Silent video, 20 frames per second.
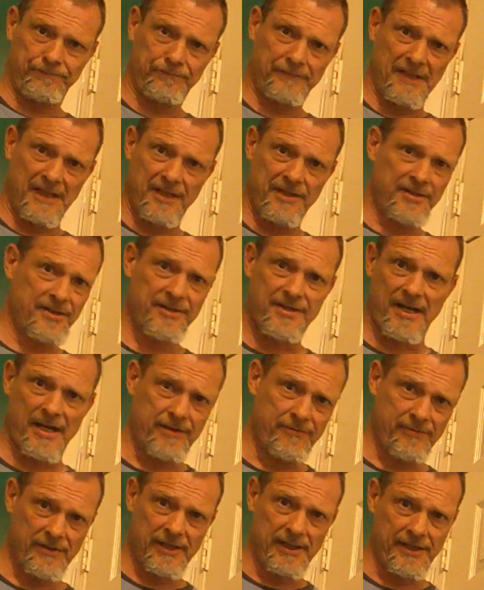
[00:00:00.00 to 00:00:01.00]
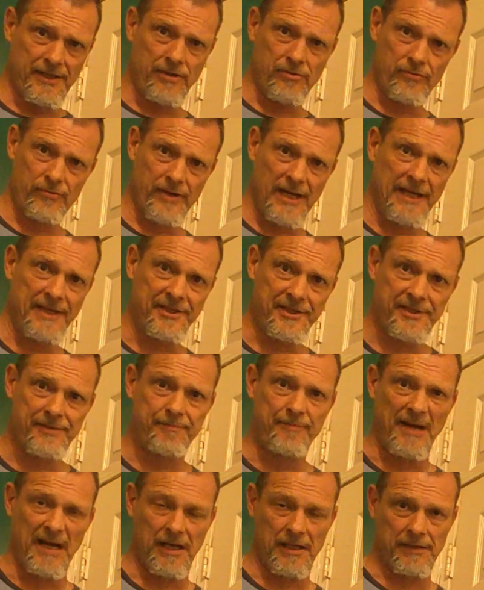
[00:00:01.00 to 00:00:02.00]
he says, I really don't write
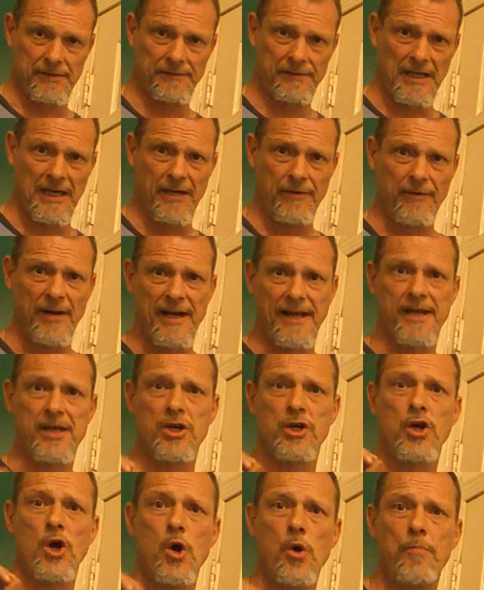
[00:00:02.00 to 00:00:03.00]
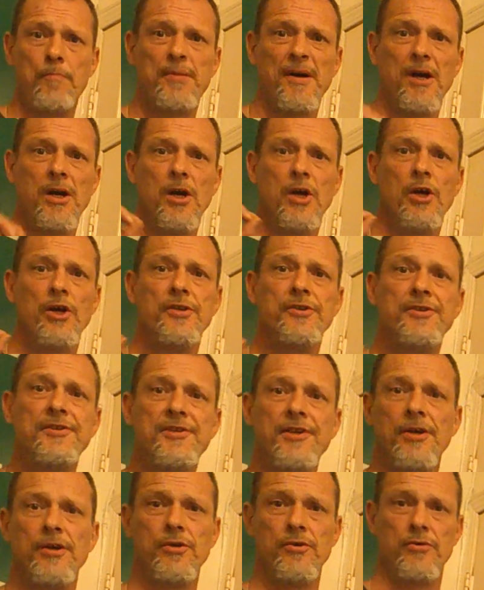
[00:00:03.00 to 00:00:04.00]
Spell. I write
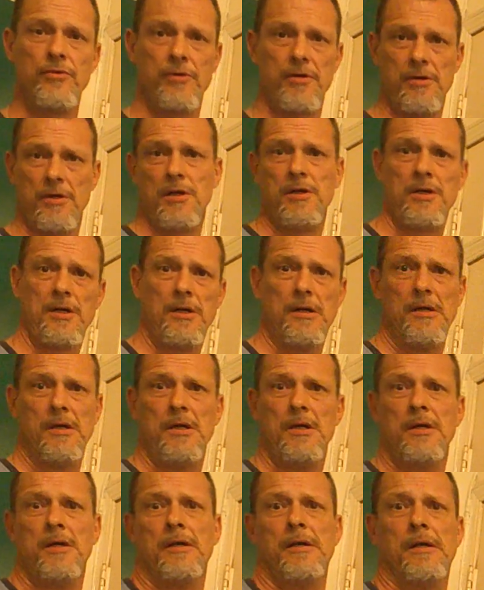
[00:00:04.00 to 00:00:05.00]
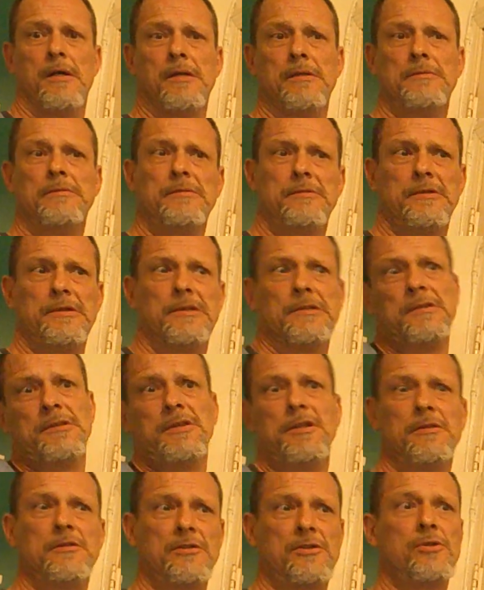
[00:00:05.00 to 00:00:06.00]
COPE2. I'm like,
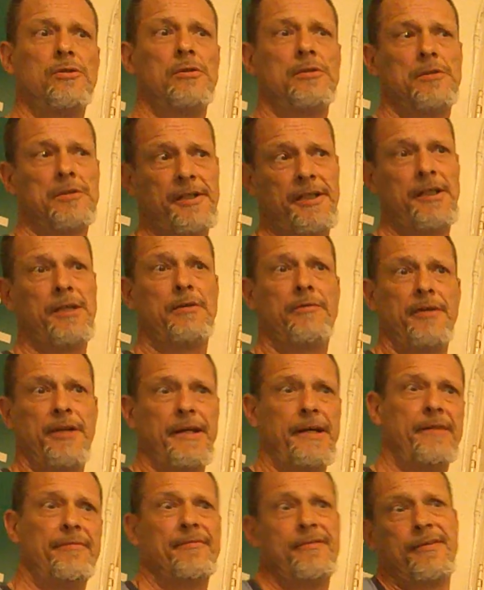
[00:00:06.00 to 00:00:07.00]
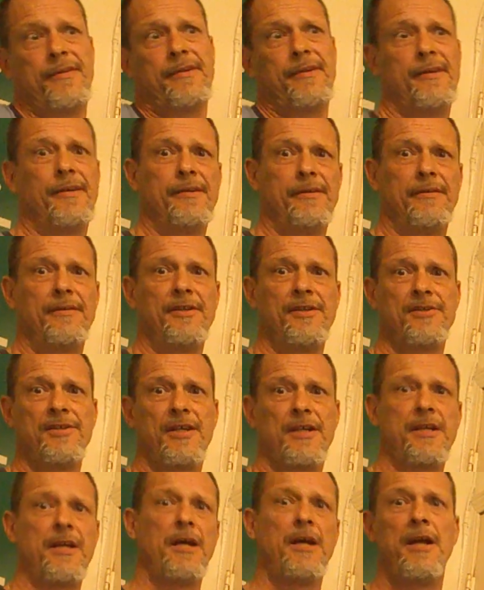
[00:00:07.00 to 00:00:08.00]
oh, cool, yeah, whatever, you know. He's
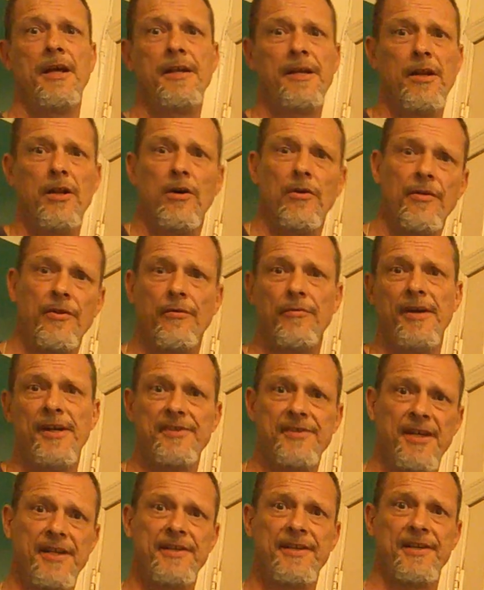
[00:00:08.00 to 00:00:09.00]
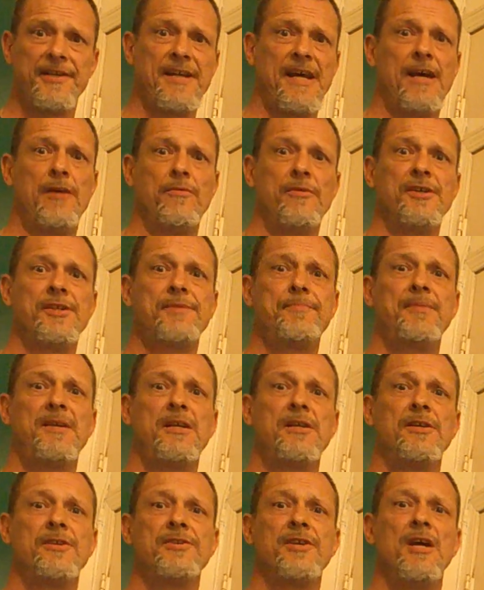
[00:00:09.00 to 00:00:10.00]
like, yeah, you know, the reason I did that was
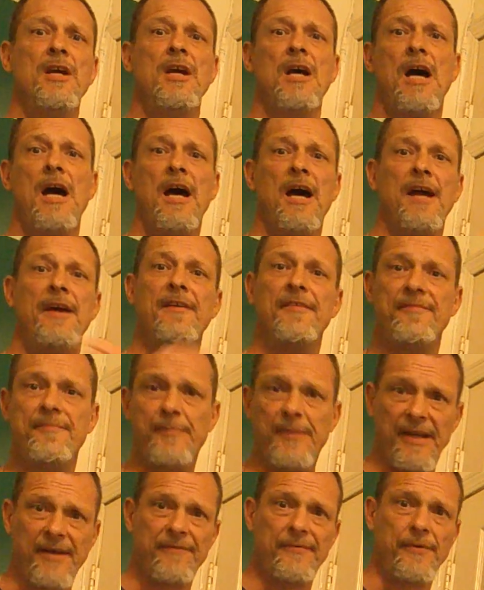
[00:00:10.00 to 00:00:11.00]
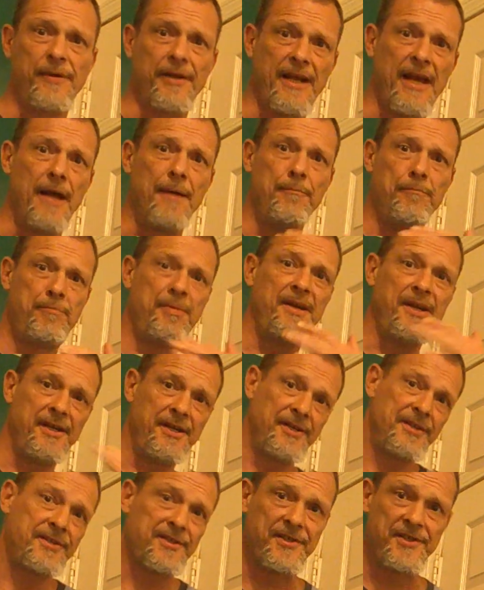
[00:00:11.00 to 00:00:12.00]
because I have beef with
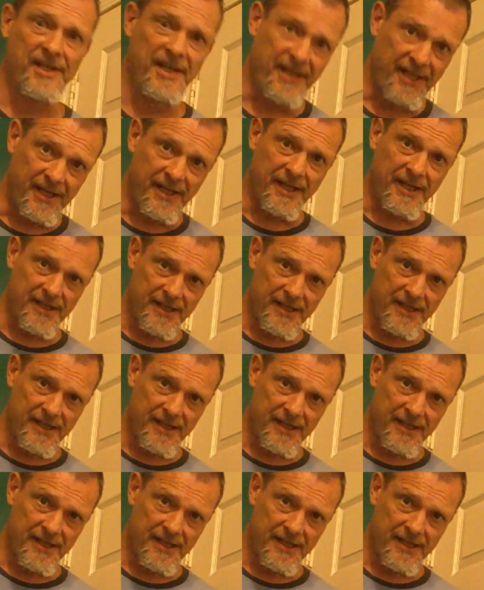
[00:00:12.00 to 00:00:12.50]
MPC.